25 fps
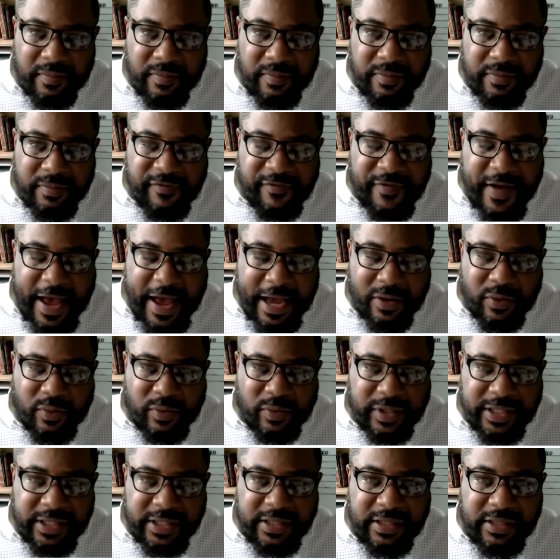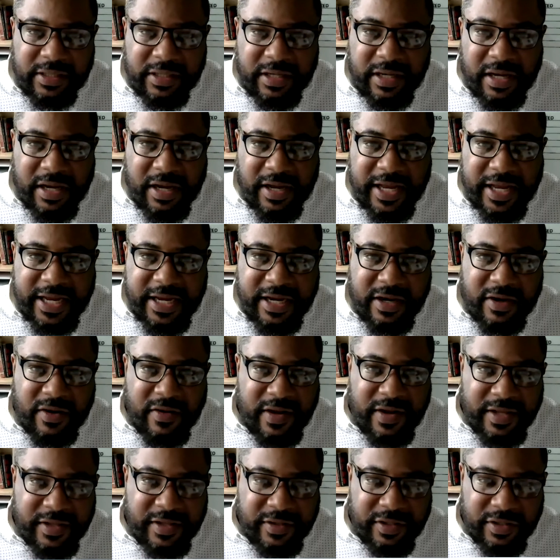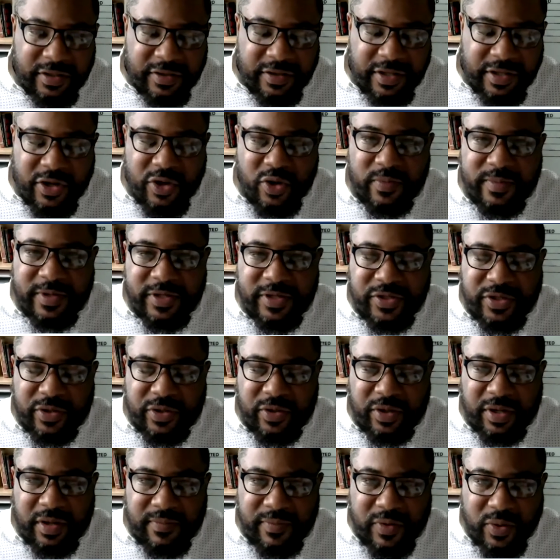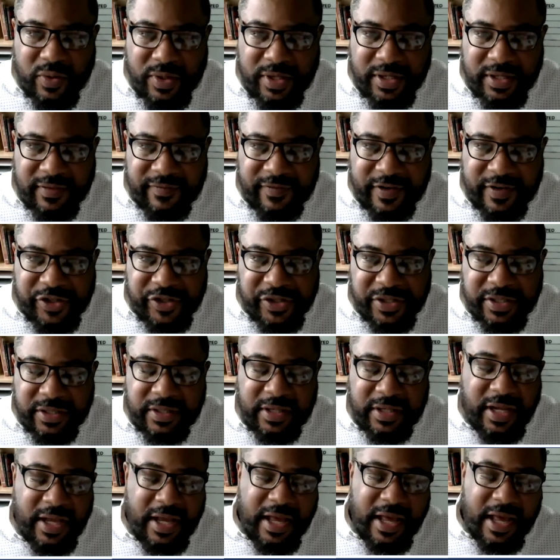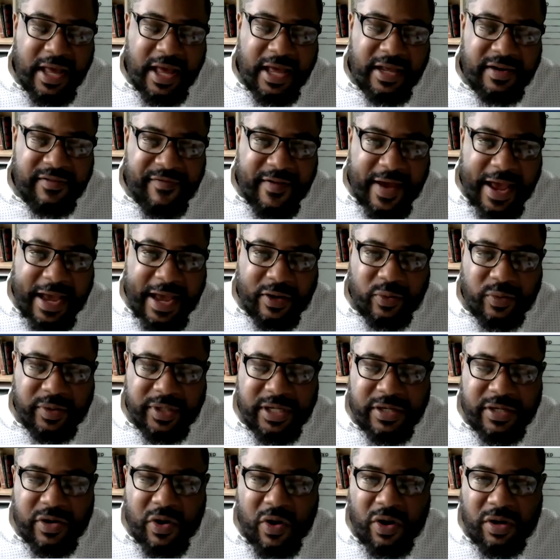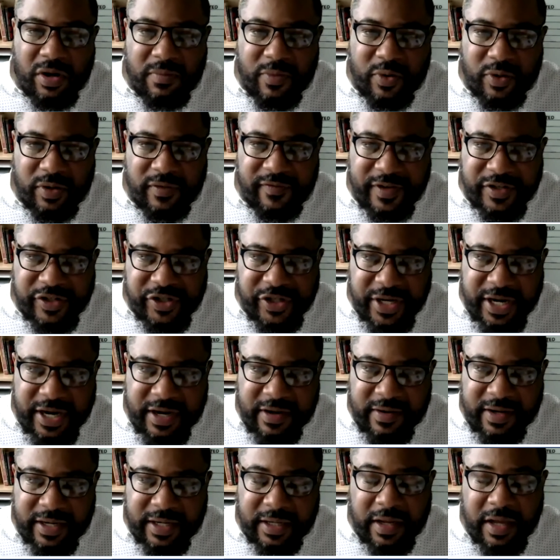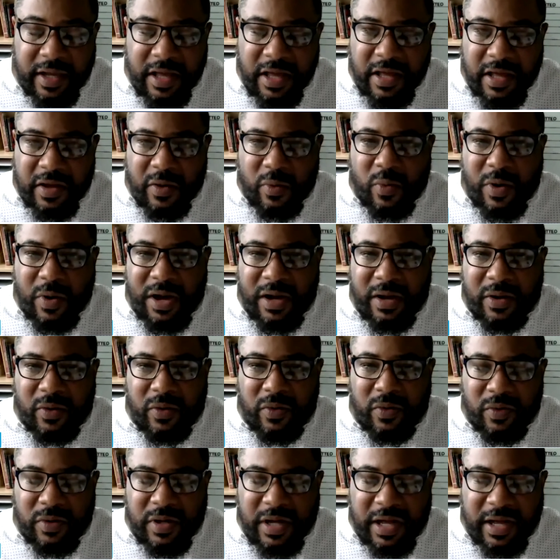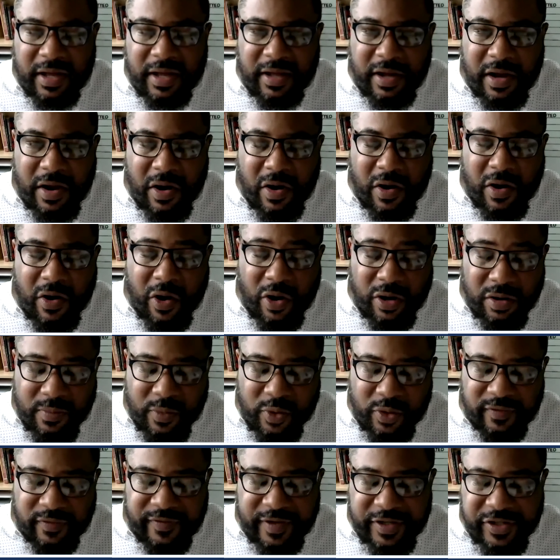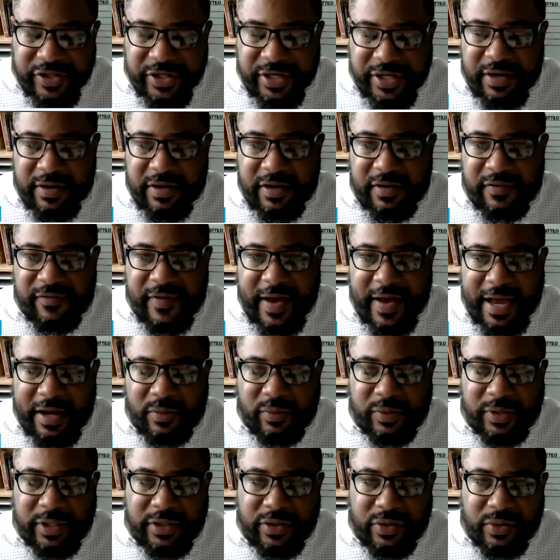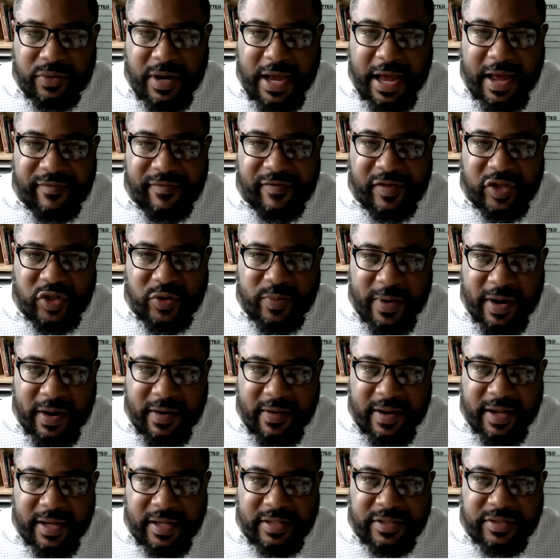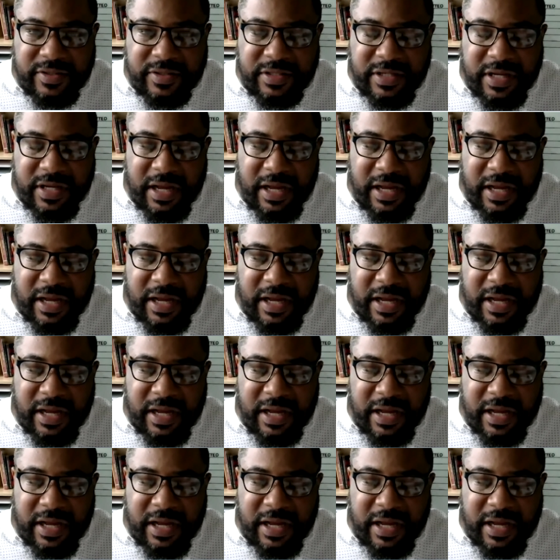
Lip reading: faculty here in the Human-Centered Computing Division and faculty in automotive engineering. While our automotive engineering faculty do have experience